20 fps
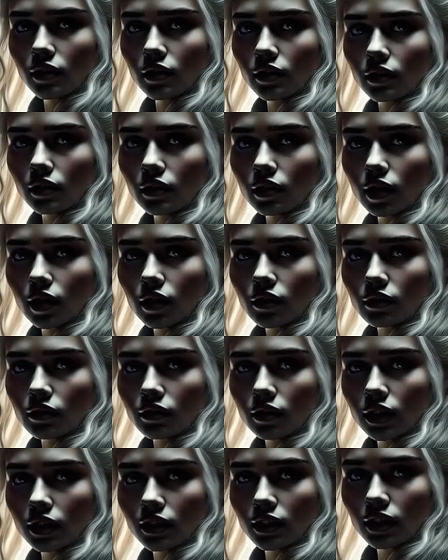"That's
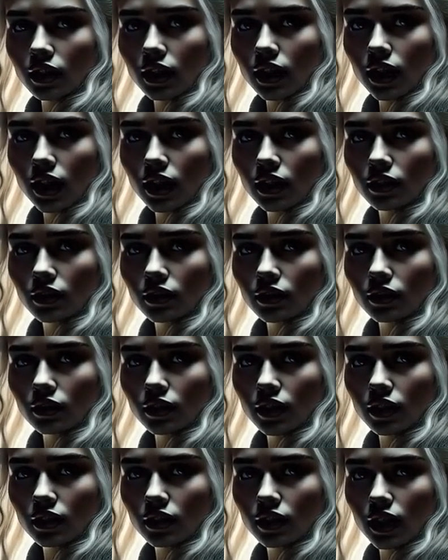dangerous.
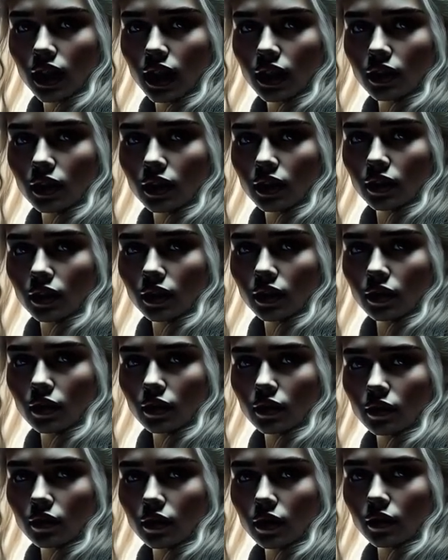Cersei might have left
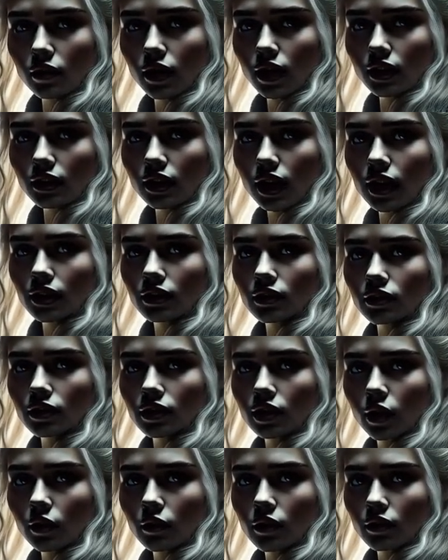pockets of archers
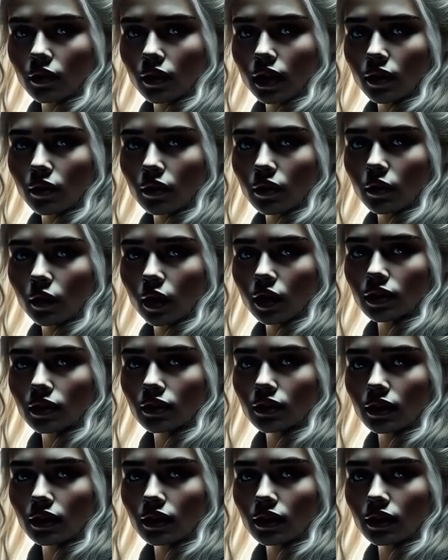or saboteurs.